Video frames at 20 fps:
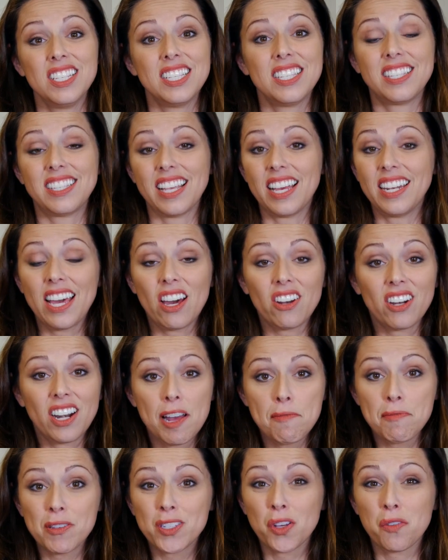send out an
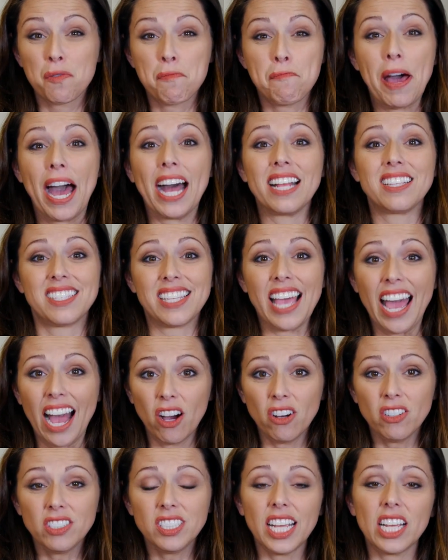episode of bad
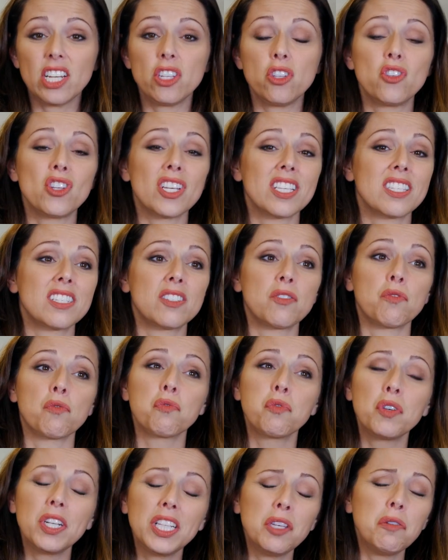sound, and you just
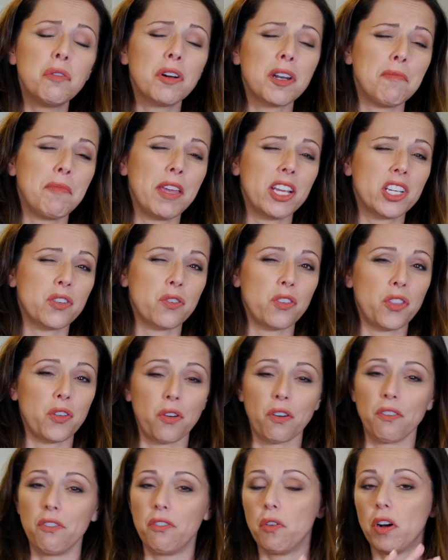really want to make sure that
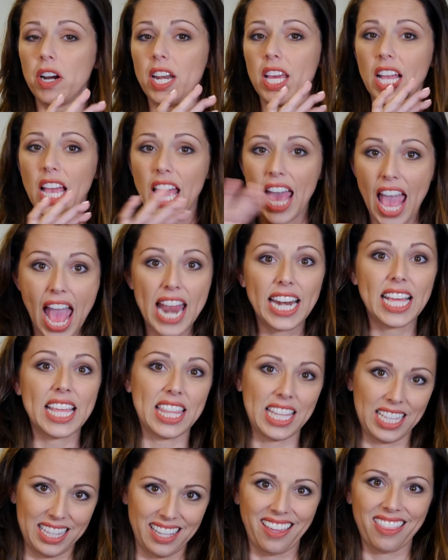you're avoiding
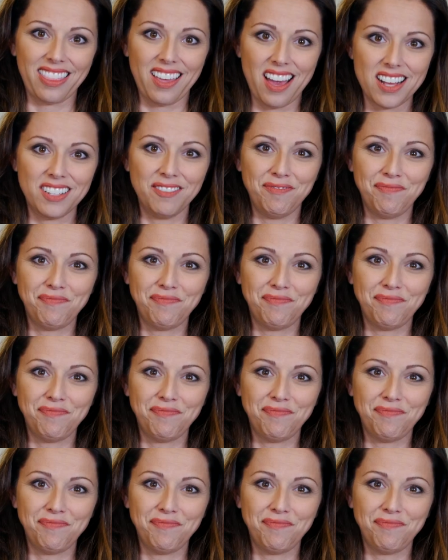anything like that.